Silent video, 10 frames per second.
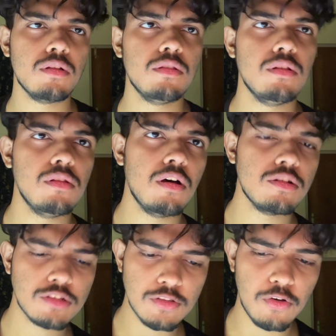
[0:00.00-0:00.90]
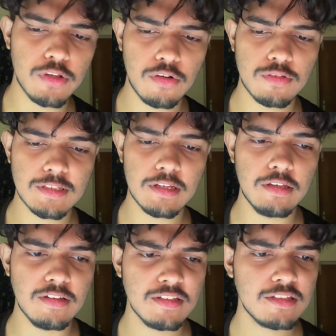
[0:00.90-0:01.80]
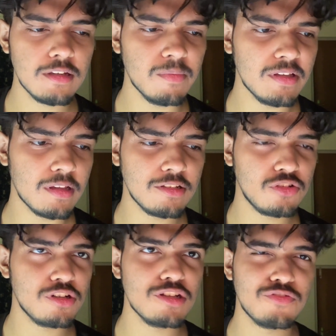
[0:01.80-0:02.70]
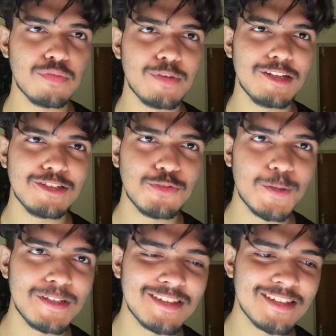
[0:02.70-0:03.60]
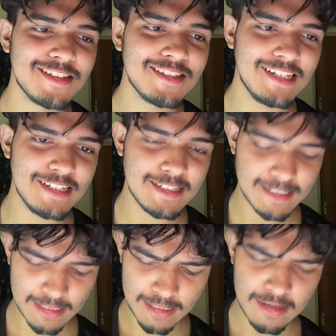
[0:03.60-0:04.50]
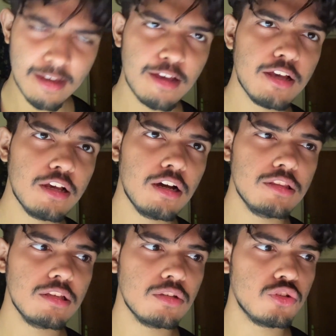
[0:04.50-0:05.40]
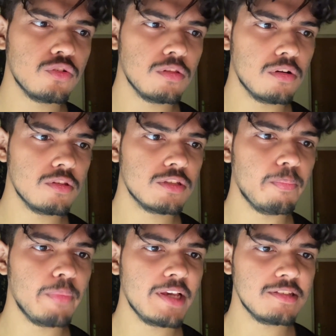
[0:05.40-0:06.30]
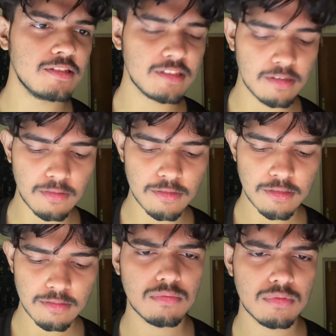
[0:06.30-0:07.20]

The last law that I would say is something that has changed from 1926 is I think you should learn some basic skills.